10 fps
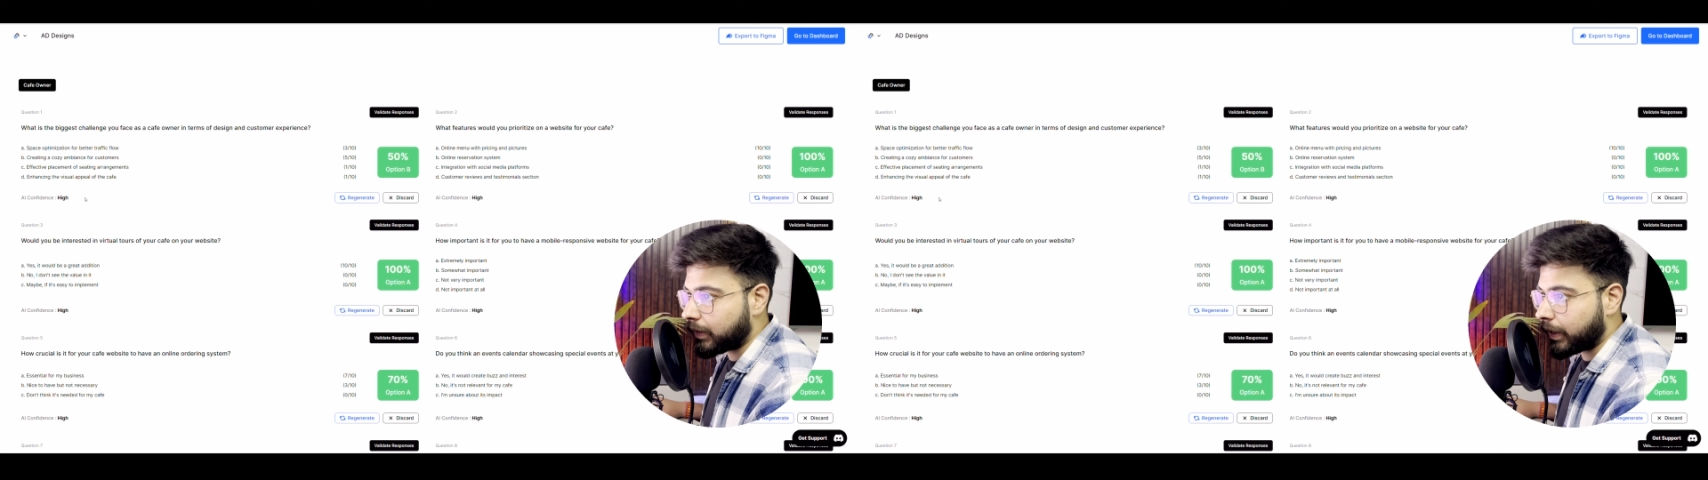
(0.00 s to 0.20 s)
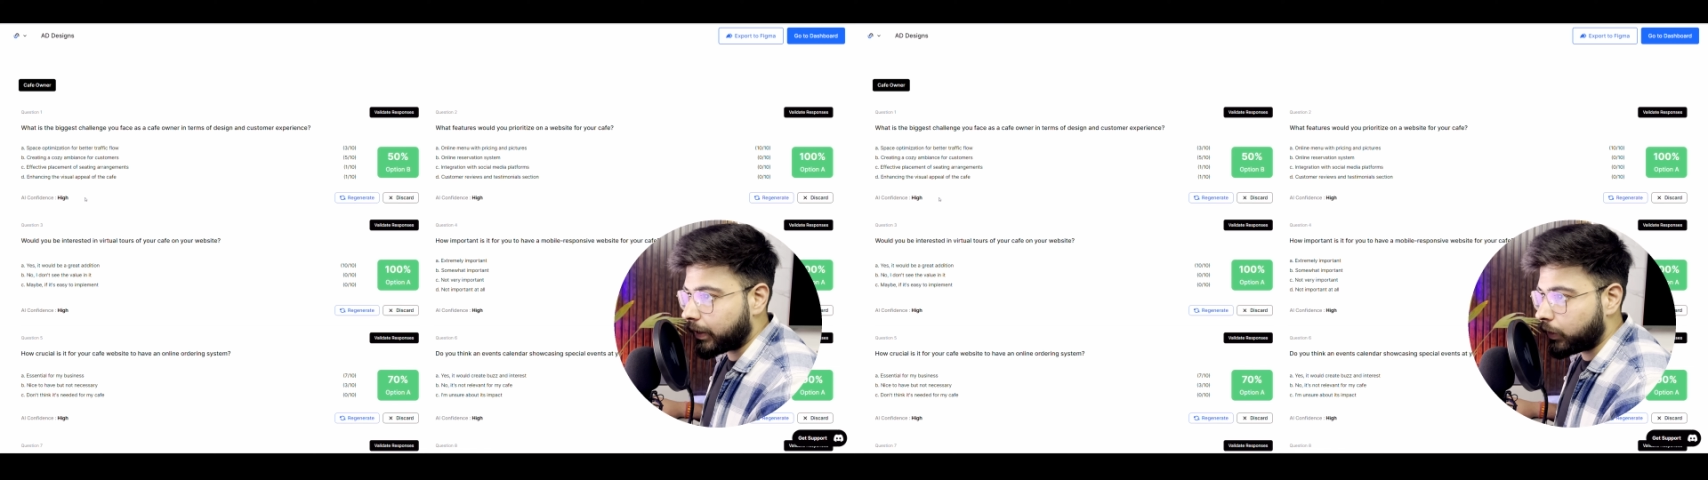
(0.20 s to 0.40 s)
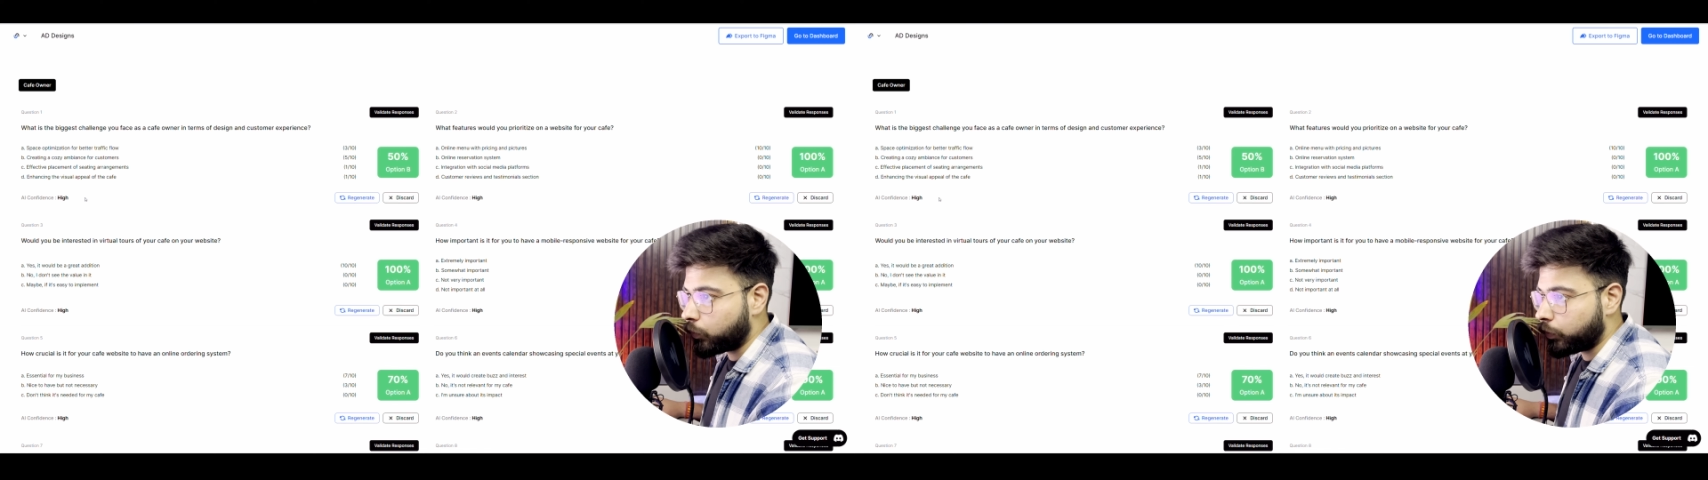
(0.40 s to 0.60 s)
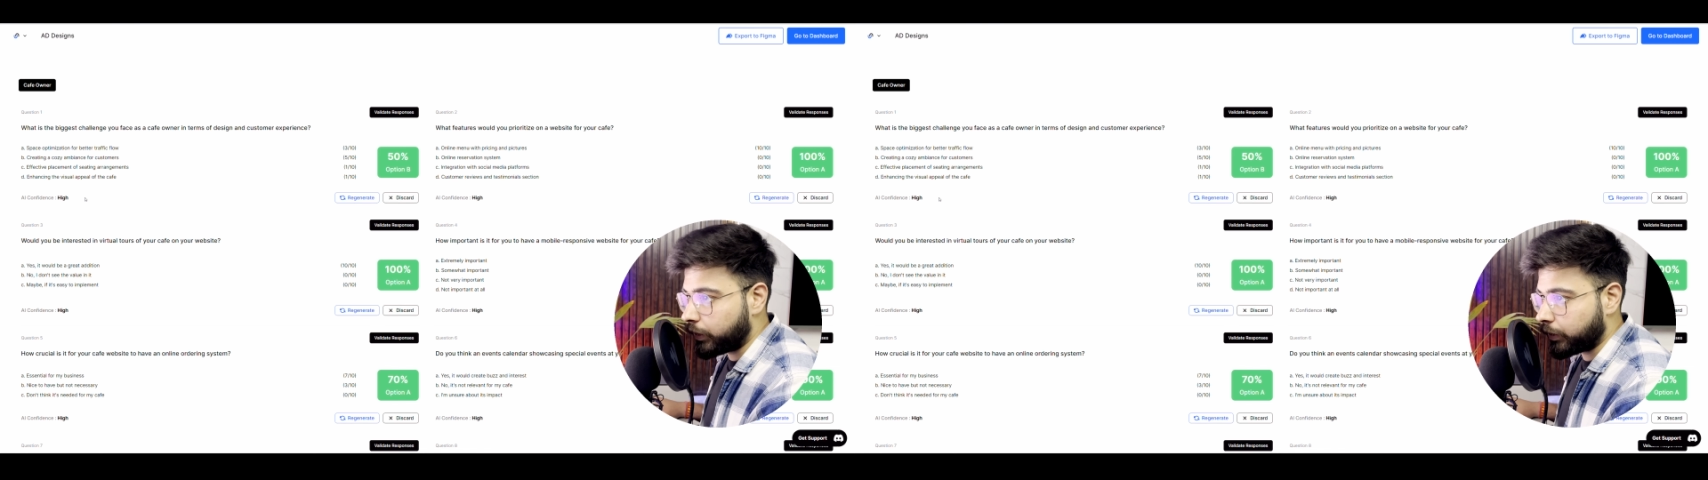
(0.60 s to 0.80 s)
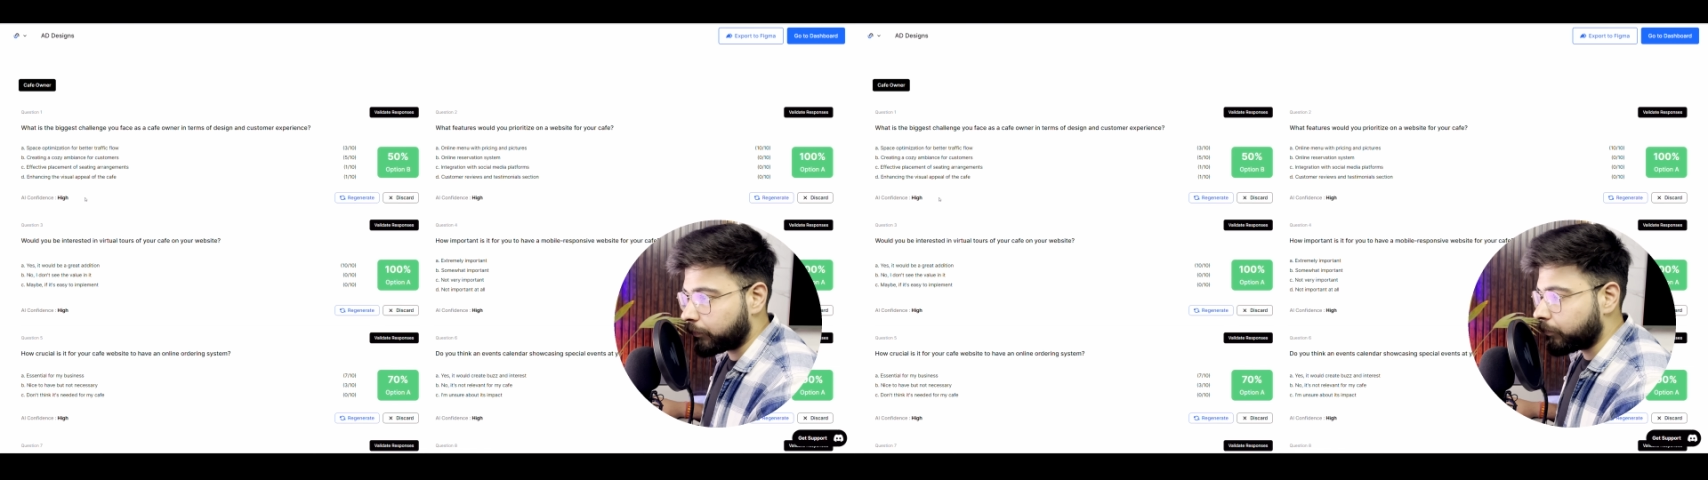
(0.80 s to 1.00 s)
I can do
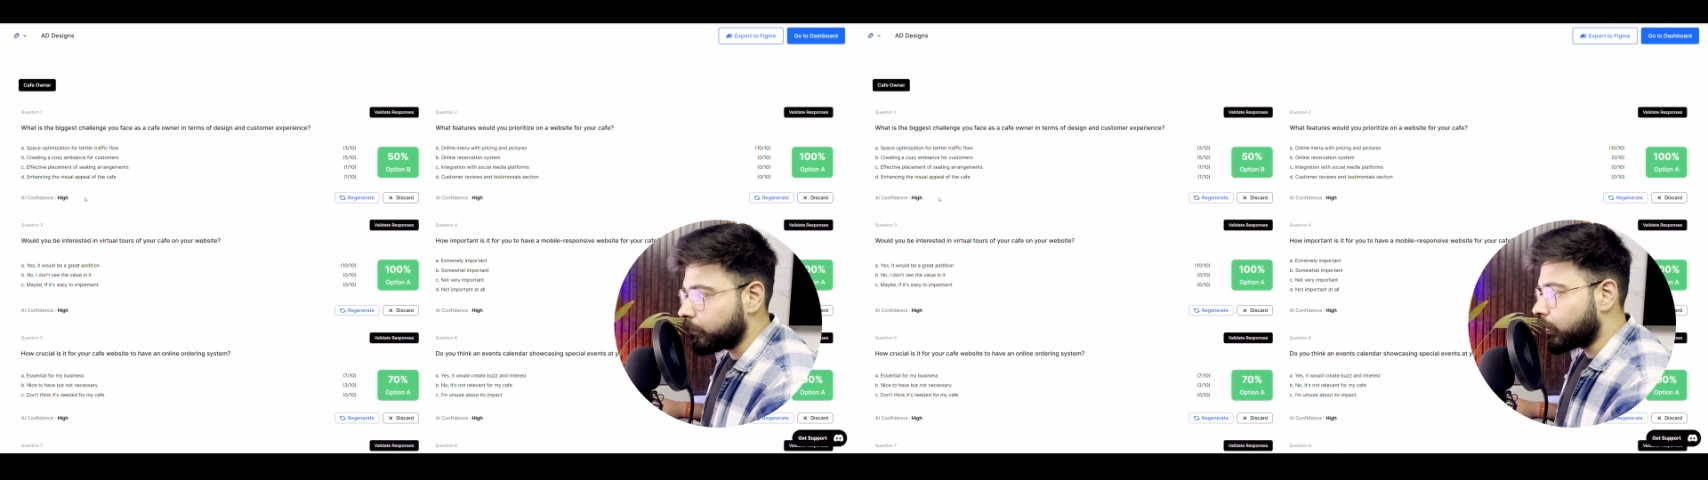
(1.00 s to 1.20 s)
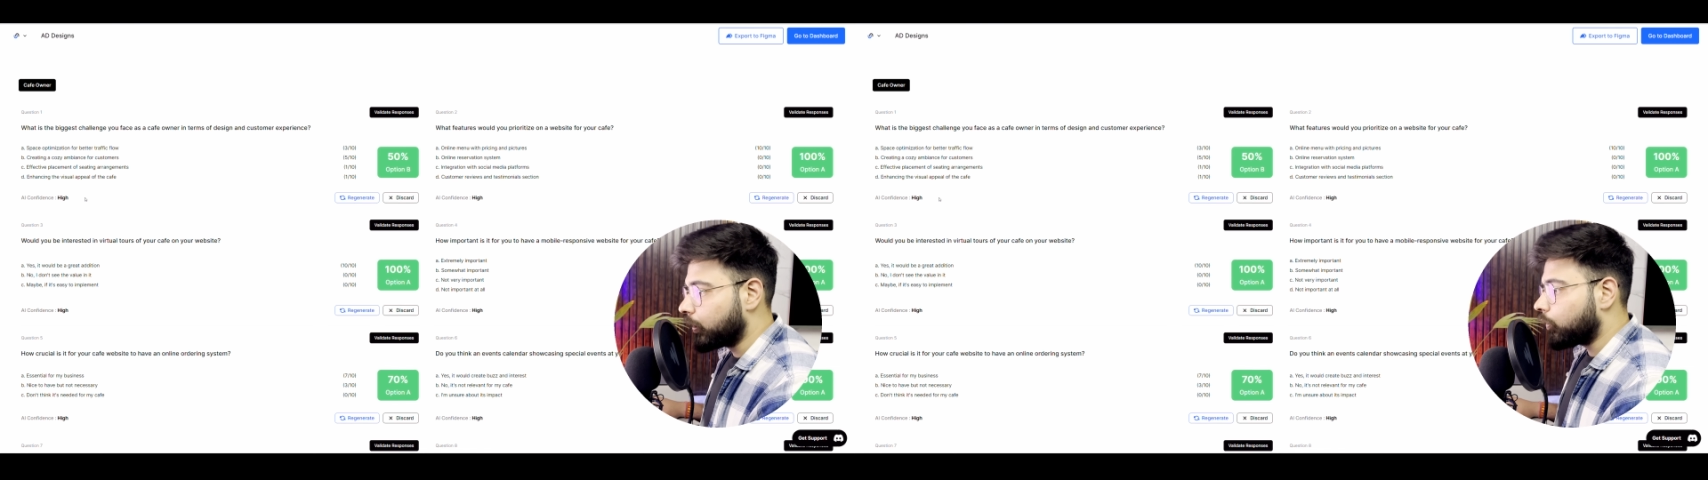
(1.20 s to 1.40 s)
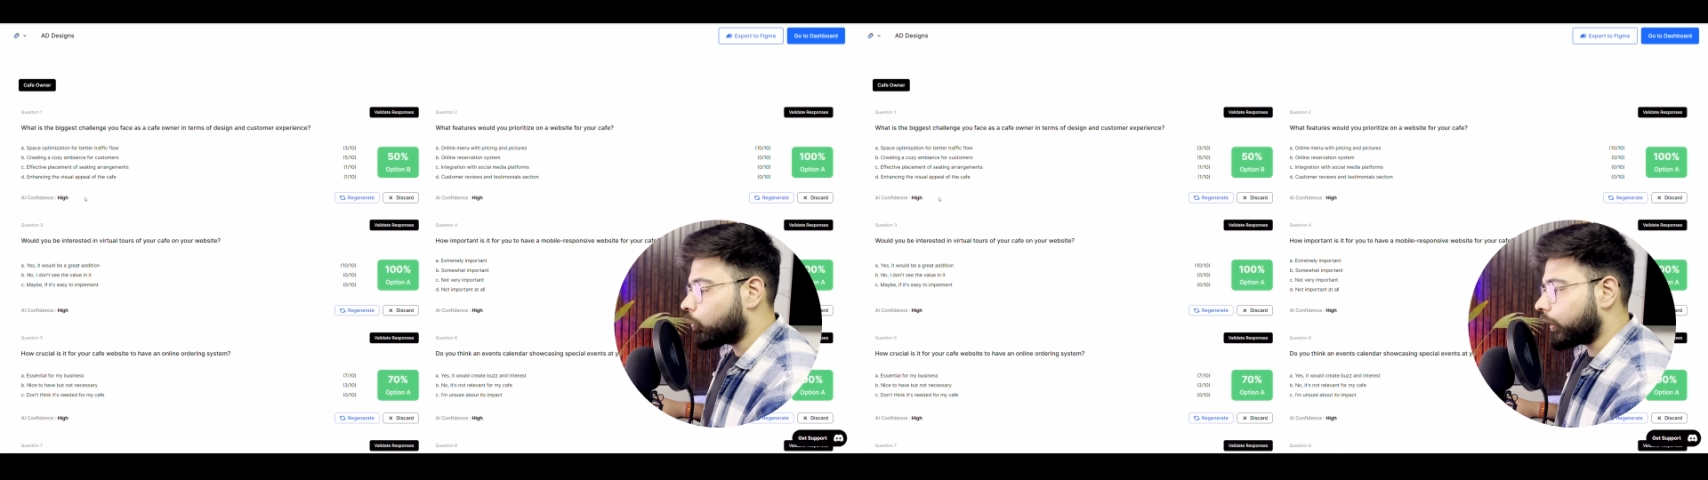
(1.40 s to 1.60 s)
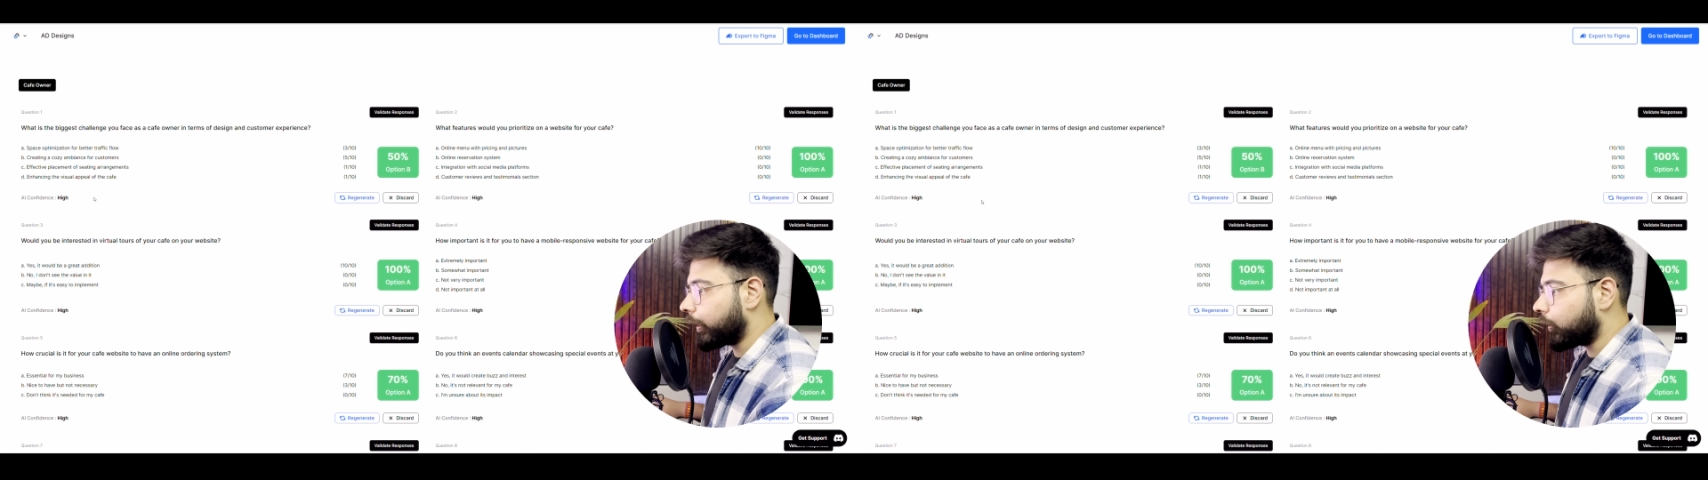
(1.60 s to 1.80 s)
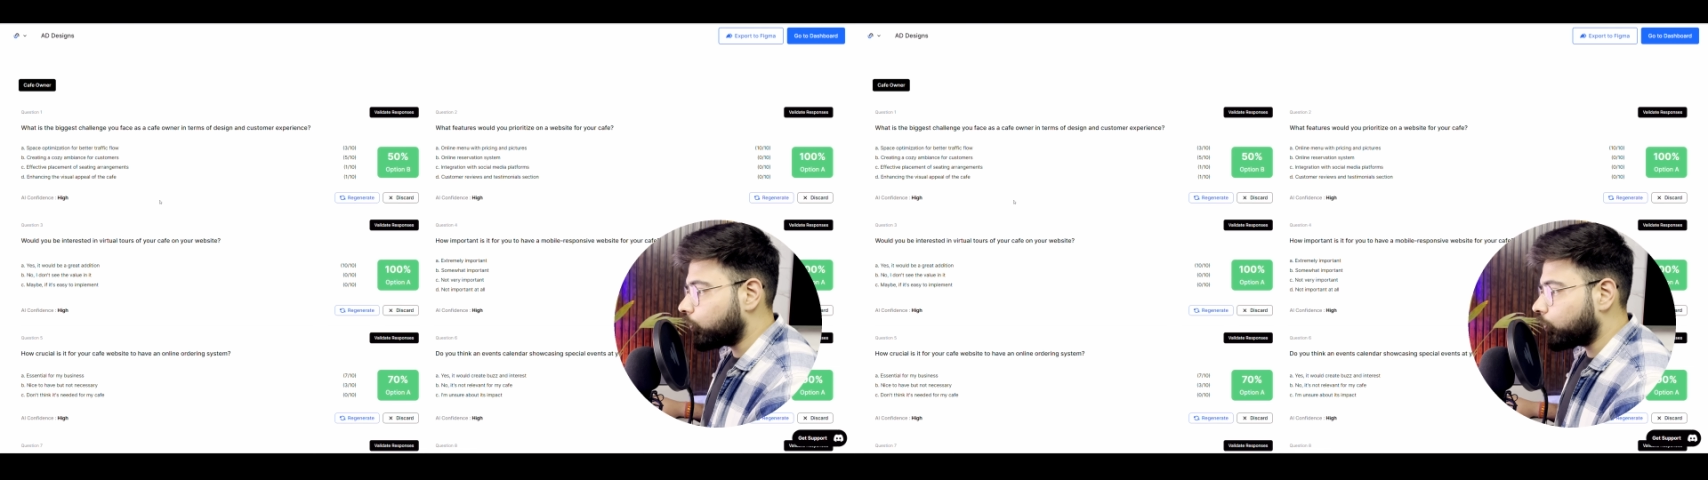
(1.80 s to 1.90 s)
here. What I can do